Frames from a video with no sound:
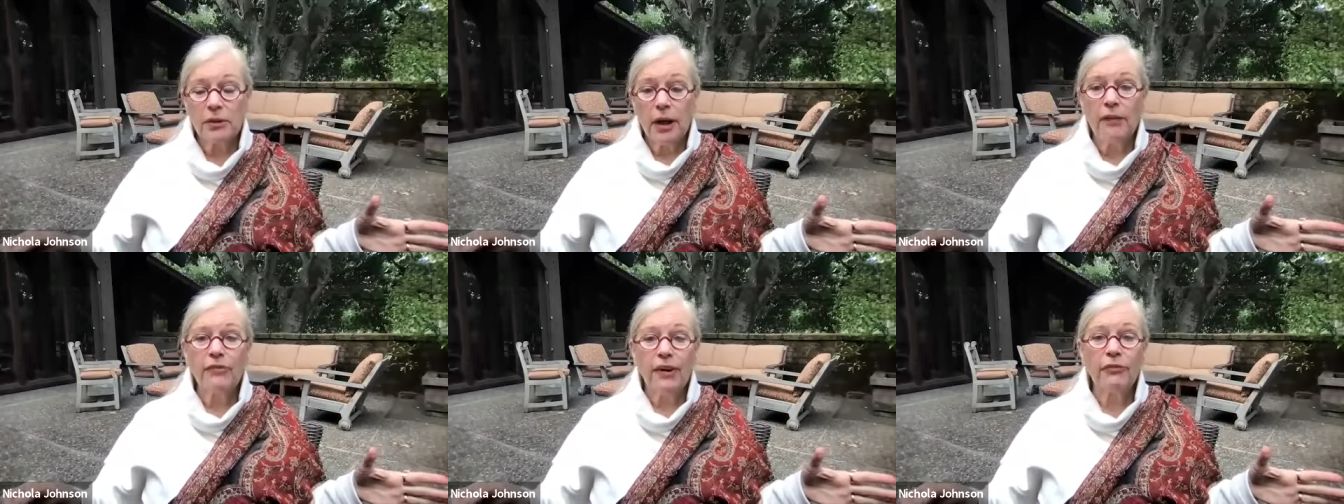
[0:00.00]

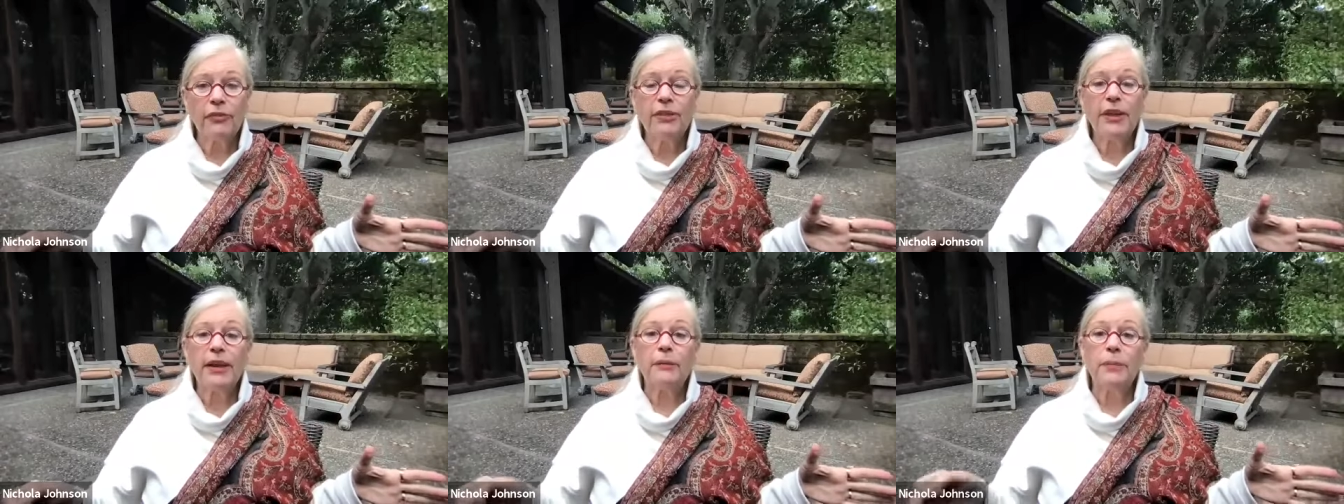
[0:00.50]
of
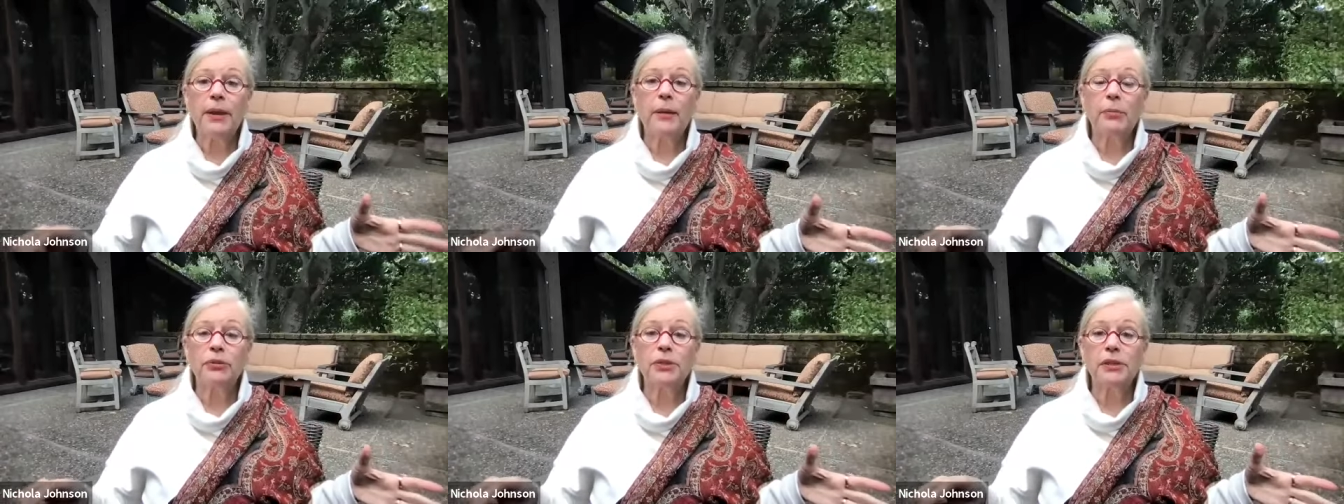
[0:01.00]
everything and be
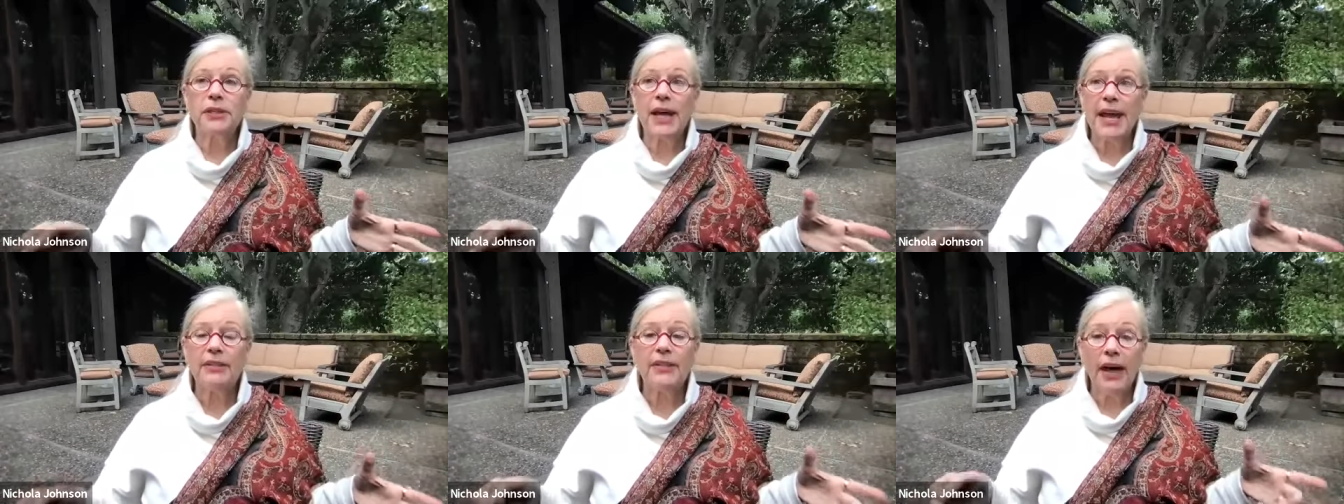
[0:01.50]
able to
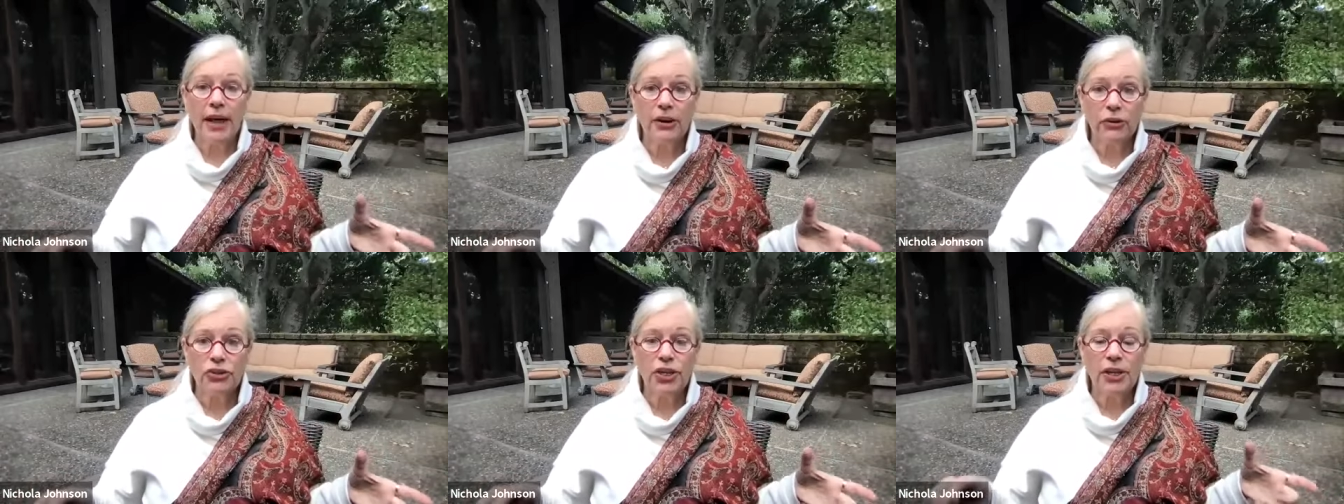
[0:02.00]
take that
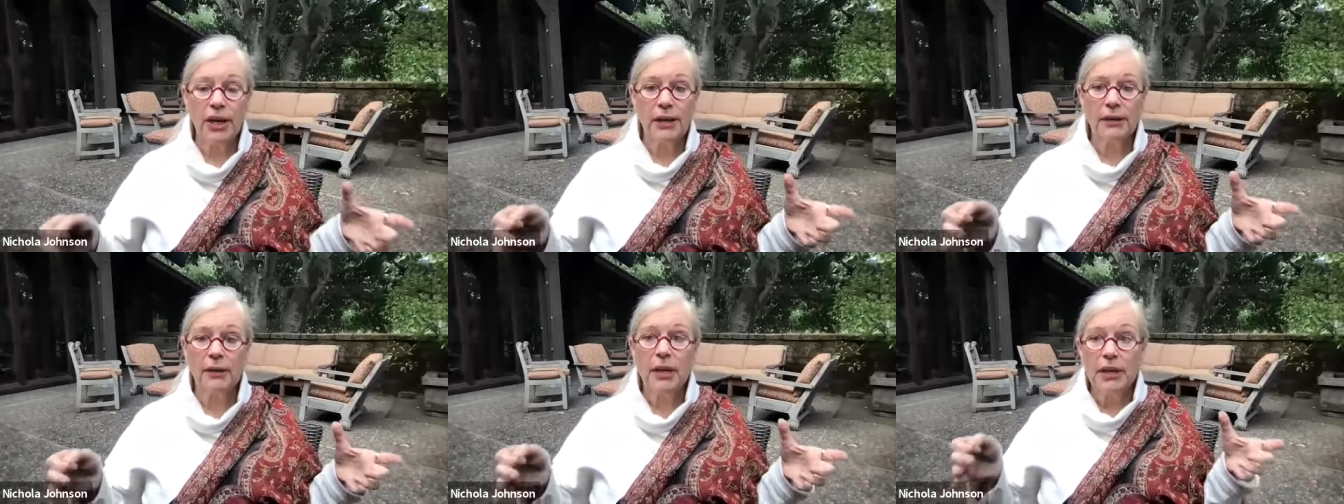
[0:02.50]
energy
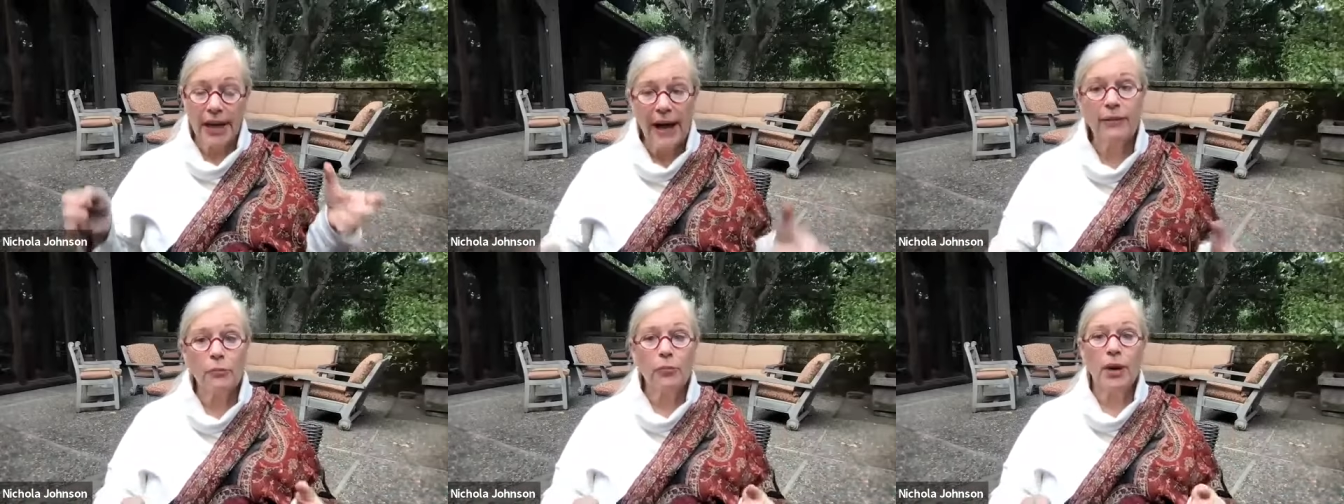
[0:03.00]
and
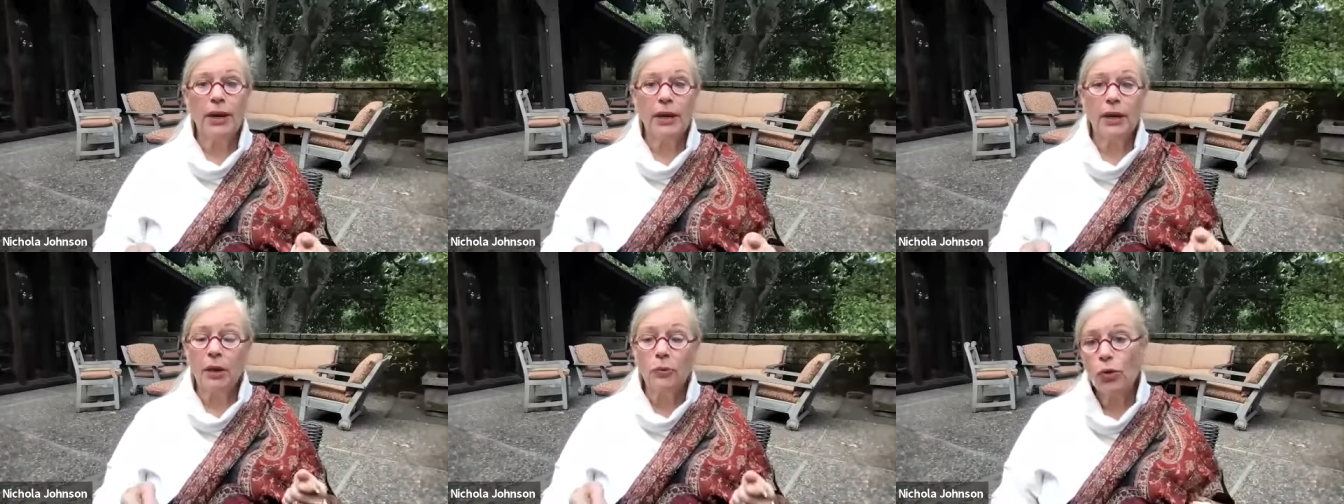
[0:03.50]
calibrate
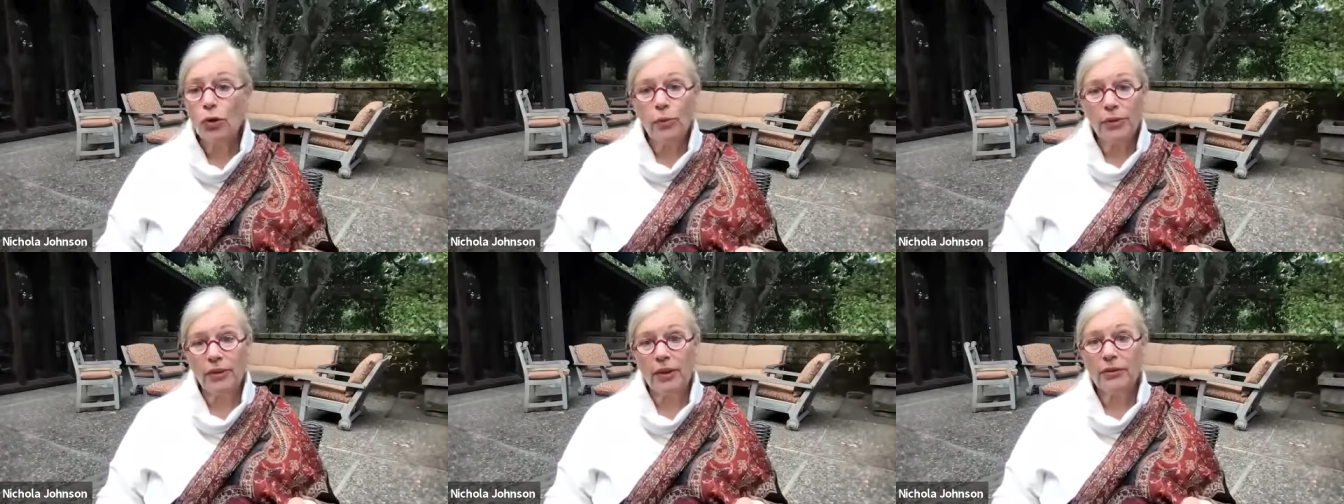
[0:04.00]
it and work
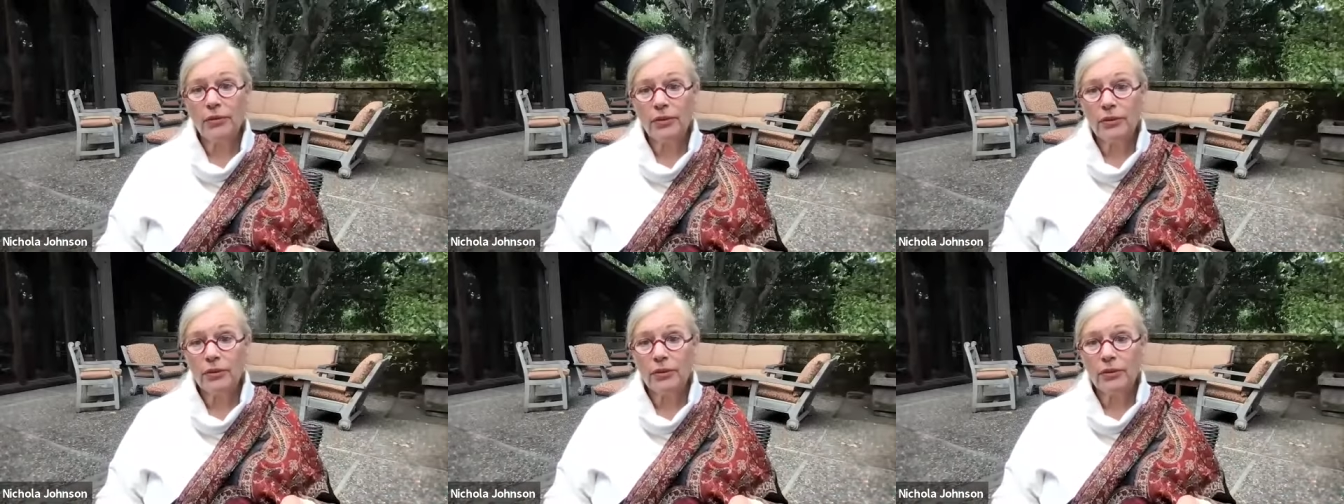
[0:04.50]
with it.